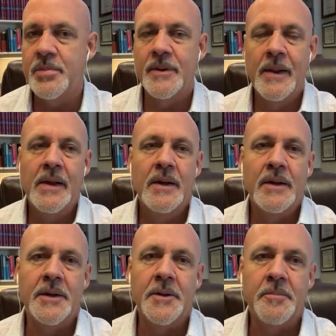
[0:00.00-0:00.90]
but
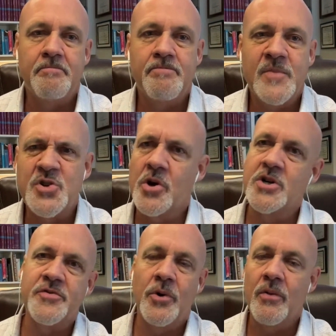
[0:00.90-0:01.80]
in
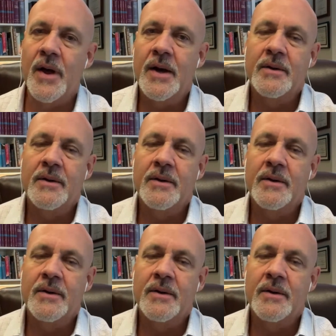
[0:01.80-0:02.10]
charge of all that.